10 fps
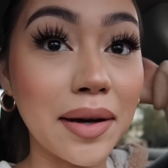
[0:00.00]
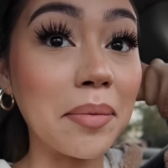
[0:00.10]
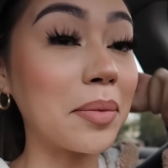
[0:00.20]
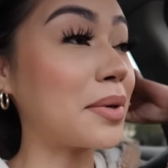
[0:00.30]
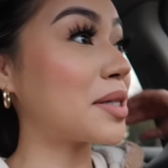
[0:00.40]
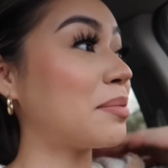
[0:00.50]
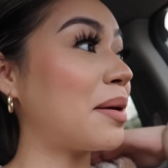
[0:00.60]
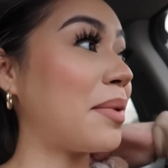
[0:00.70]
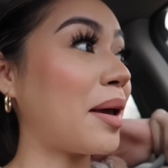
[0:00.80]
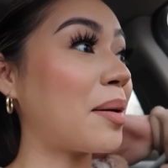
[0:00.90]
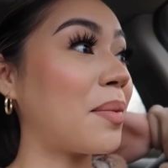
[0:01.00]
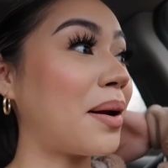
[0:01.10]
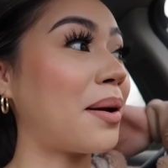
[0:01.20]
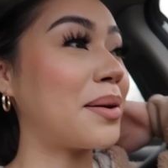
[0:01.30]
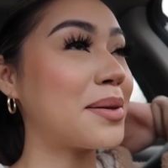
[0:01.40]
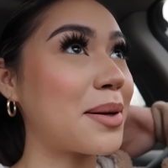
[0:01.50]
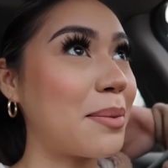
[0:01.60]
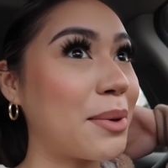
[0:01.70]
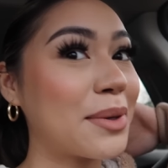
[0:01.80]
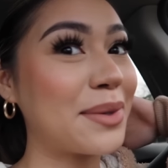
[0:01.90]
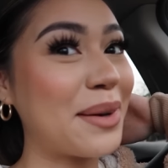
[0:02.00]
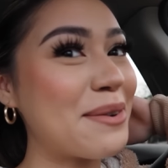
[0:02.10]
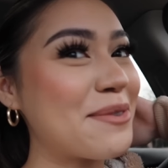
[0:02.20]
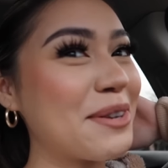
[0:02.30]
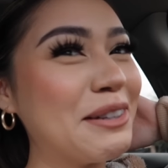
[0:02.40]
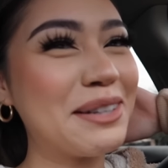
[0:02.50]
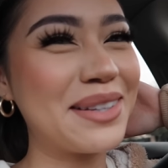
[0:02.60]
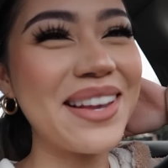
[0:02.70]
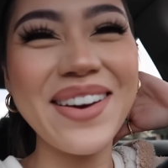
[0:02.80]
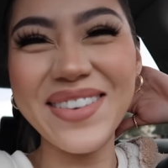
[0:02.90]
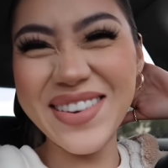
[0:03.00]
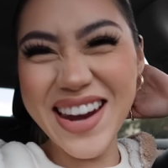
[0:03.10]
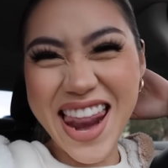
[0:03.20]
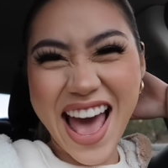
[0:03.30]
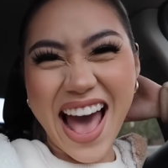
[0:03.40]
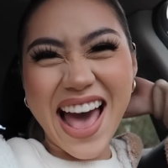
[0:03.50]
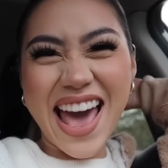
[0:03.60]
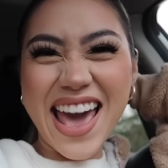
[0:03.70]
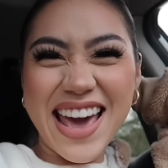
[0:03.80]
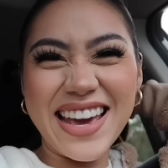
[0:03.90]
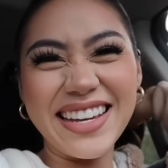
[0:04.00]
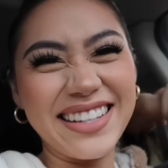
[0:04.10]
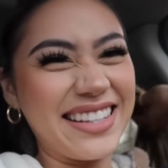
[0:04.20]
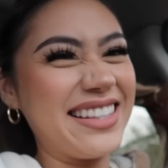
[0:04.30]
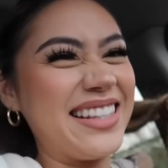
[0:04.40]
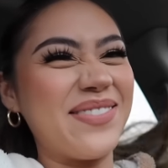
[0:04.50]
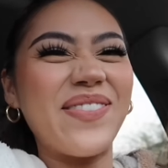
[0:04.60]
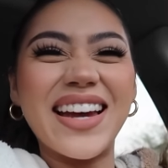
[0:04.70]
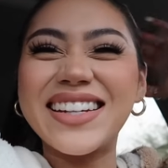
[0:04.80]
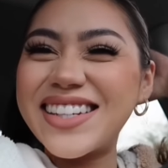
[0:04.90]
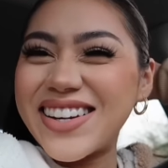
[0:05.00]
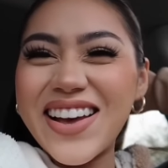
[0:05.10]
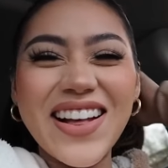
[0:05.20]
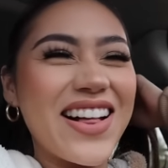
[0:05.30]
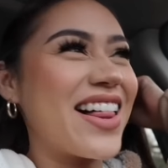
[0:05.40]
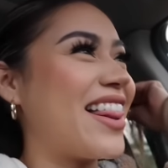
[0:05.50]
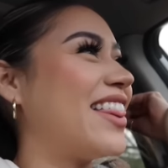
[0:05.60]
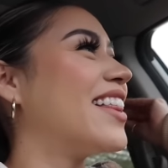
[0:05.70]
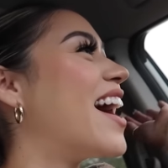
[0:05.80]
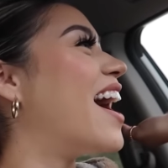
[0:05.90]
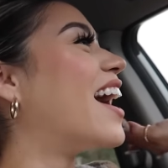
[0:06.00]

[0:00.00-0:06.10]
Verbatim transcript: complimented my makeup right now at Starbucks and I feel so nice, special.